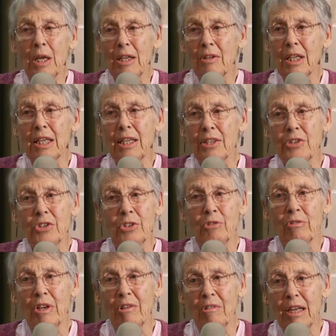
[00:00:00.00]
And the kids would
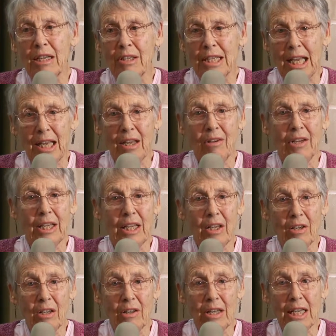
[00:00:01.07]
run around town and
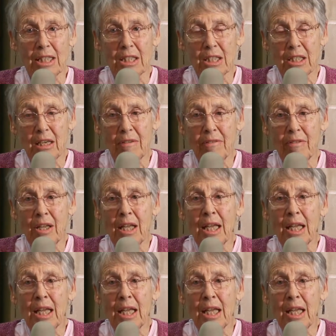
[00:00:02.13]
get all that stuff.